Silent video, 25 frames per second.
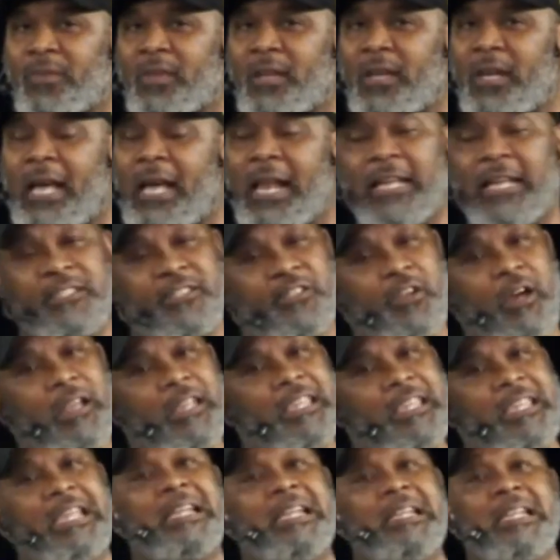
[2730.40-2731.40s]
And I started
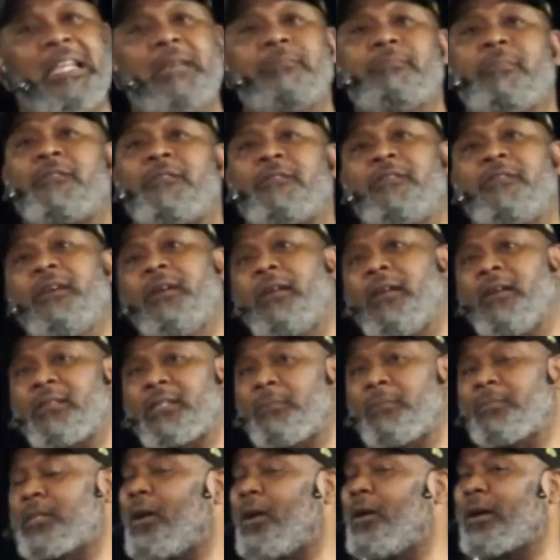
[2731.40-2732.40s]
getting in my feelings.
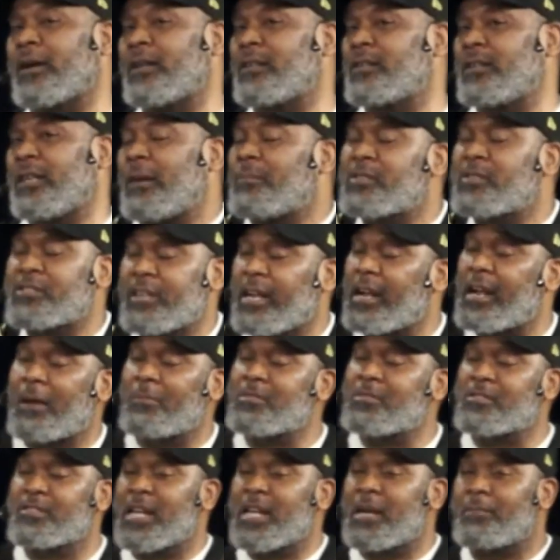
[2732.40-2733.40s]
I'm talking to you. I'm sharing
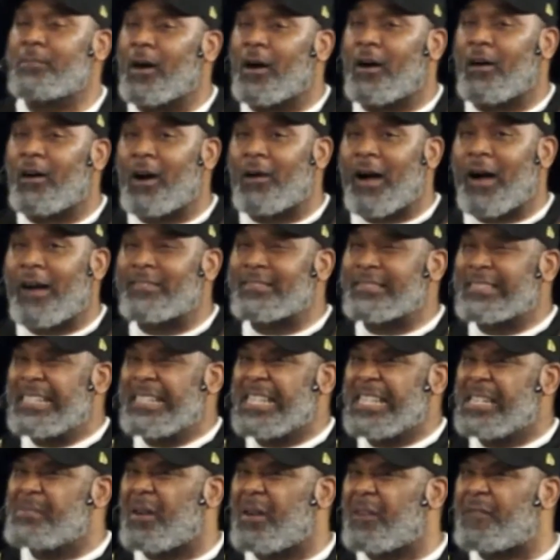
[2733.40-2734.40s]
my heart. I was getting
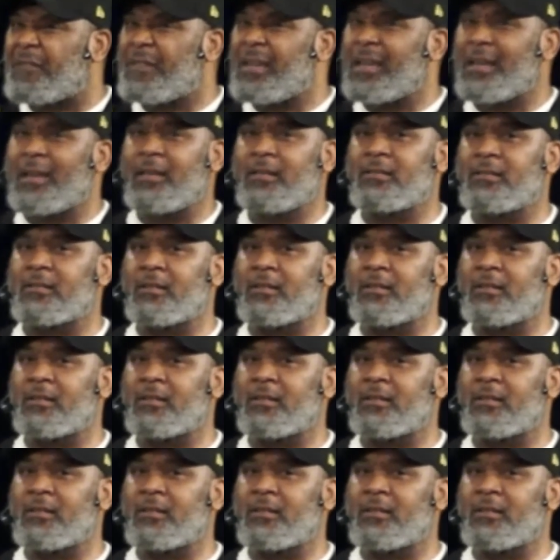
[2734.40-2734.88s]
in my feelings.